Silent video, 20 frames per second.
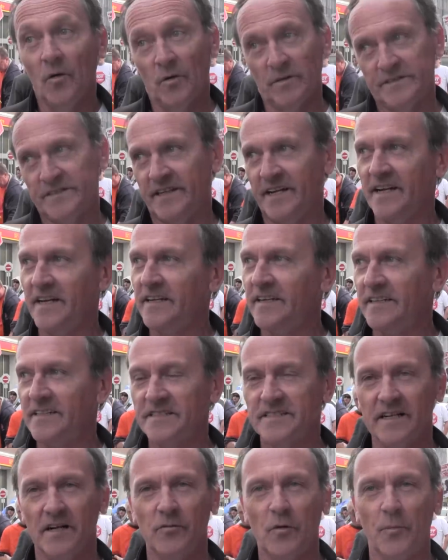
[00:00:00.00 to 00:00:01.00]
Well, today
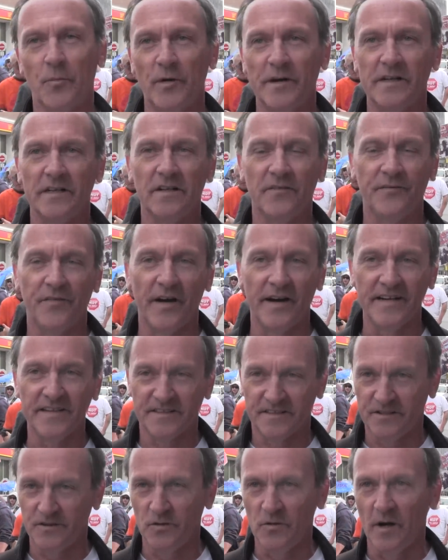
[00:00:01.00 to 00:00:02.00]
is we're bringing the fight
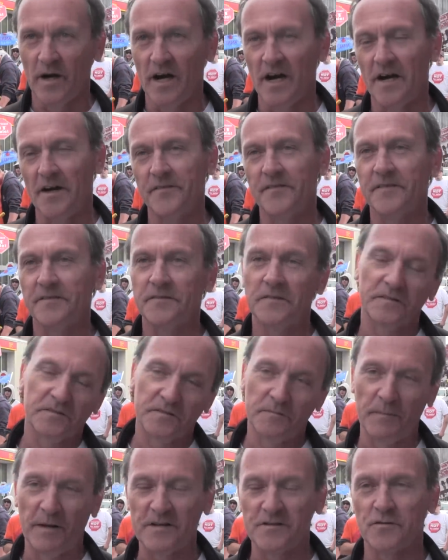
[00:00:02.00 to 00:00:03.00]
to
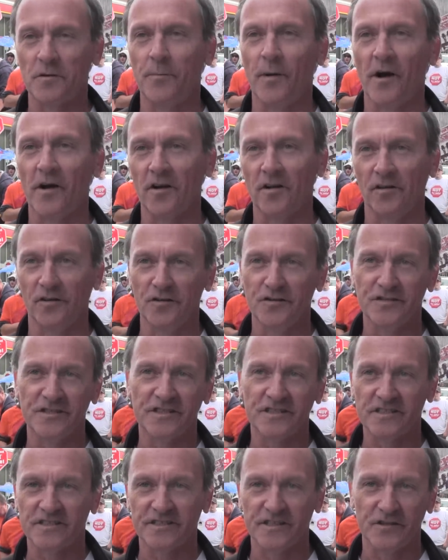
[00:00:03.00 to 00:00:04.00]
Minister
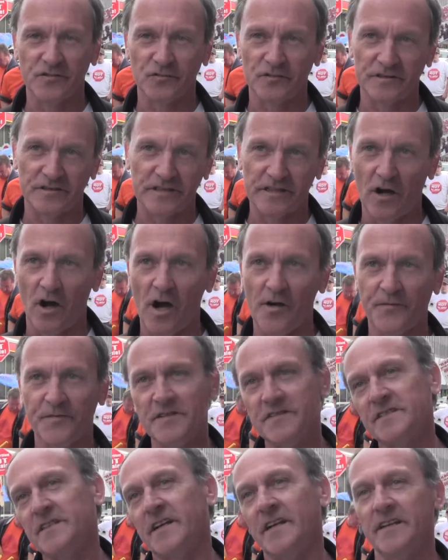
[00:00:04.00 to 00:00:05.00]
Bartolucci's constituency
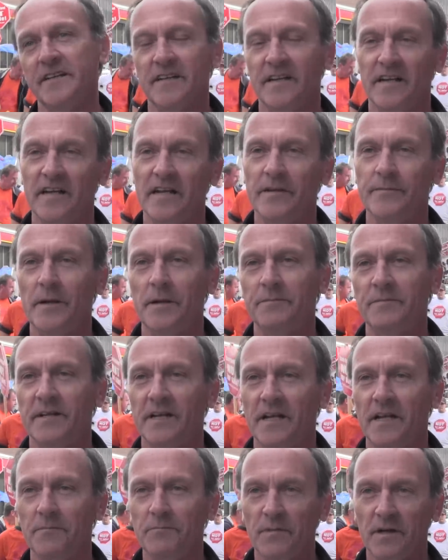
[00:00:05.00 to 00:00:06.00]
office and
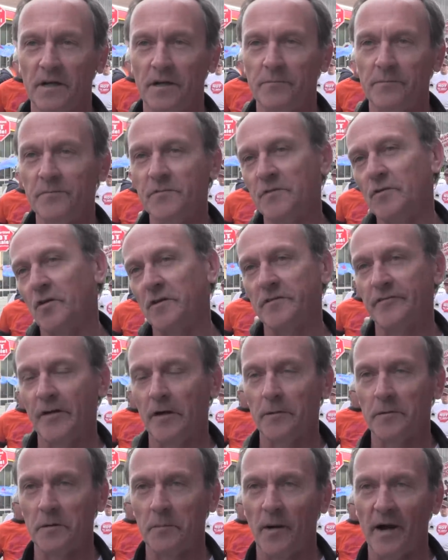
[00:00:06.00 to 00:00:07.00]
MMDM, Northern
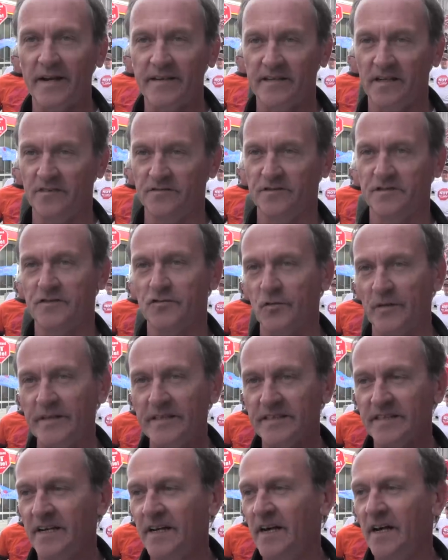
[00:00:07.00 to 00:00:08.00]
Development of Mine down the
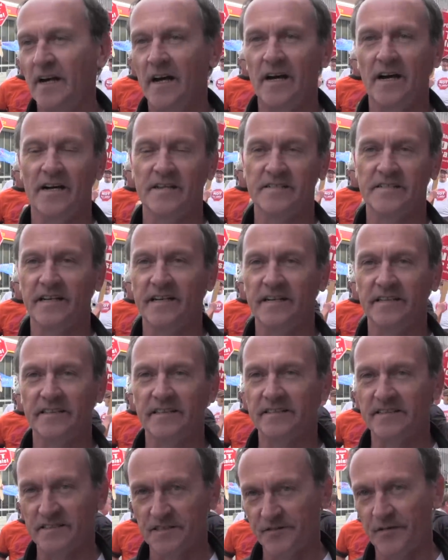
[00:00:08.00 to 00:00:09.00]
street, saying
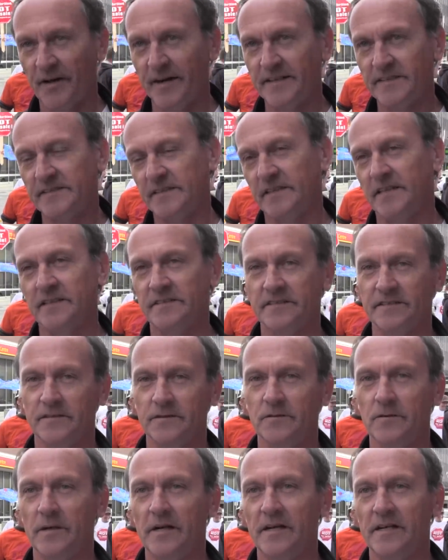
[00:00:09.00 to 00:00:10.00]
that this fight
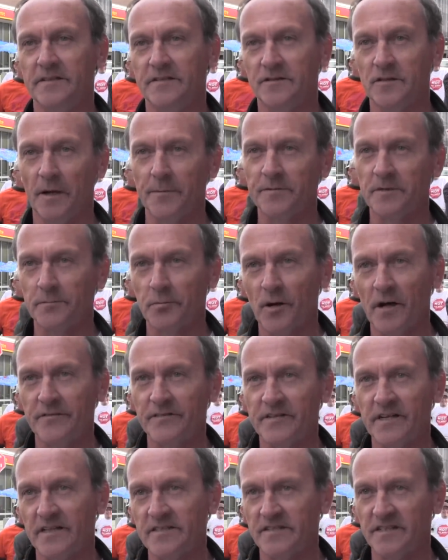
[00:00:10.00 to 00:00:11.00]
to stop the
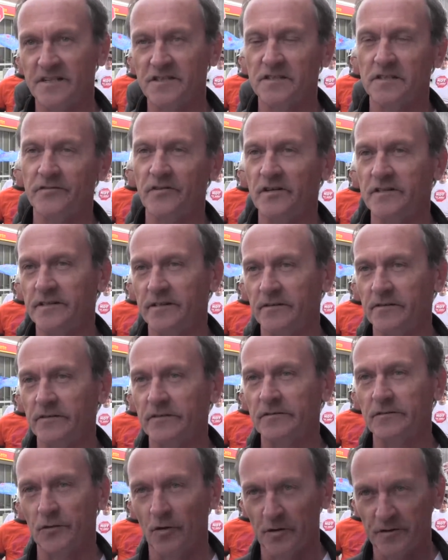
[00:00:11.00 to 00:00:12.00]
privatization of
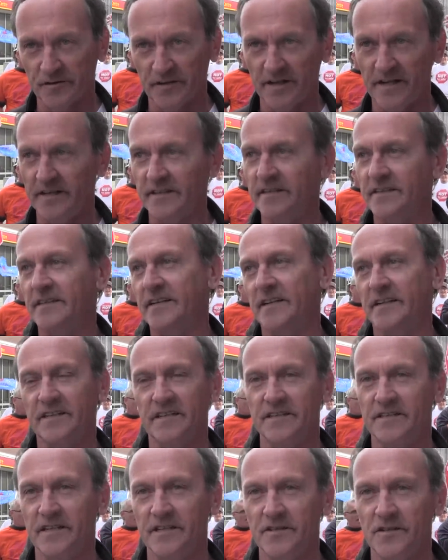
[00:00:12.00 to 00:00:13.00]
Ontario Northland
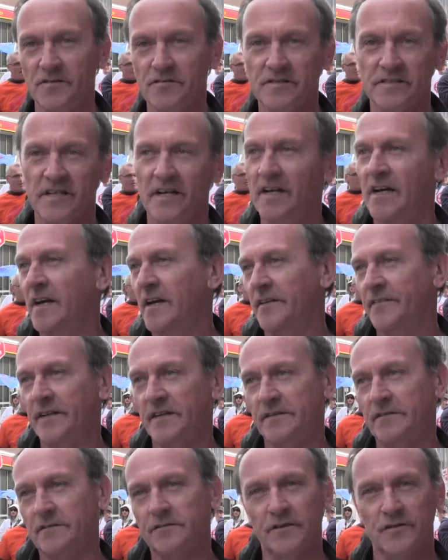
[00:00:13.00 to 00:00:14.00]
continues.
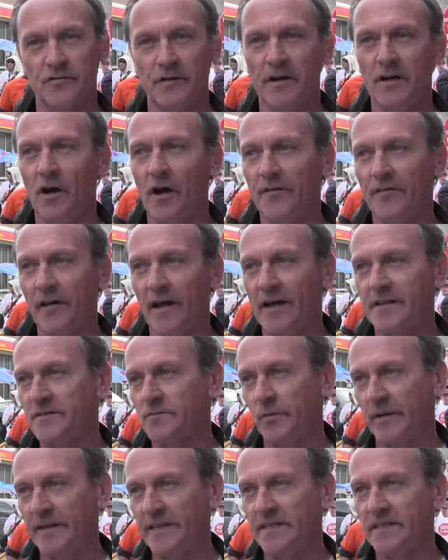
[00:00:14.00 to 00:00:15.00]
They took the train off
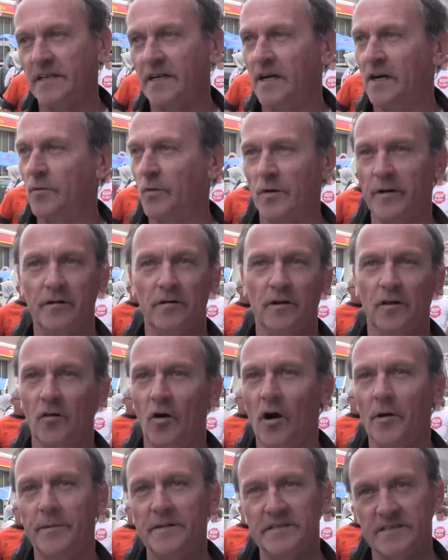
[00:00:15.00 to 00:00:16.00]
last week. We're here in the
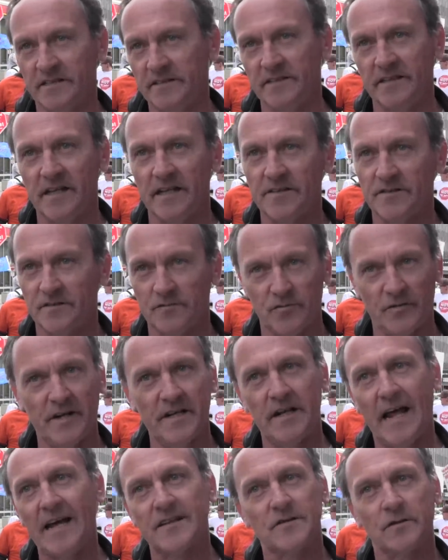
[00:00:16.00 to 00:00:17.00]
lobby saying that that
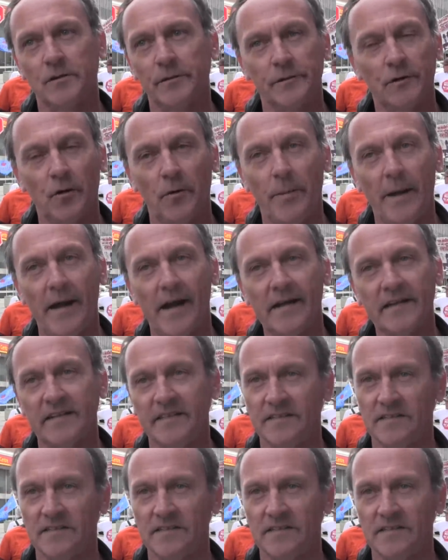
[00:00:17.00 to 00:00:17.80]
train has to go back.